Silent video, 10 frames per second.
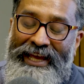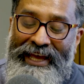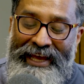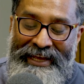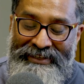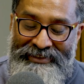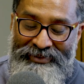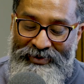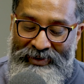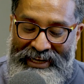
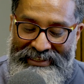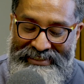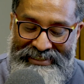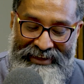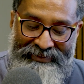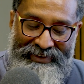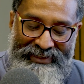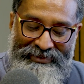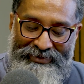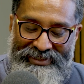And what I
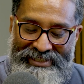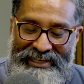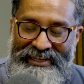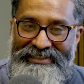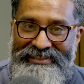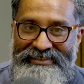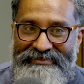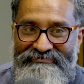discovered was that,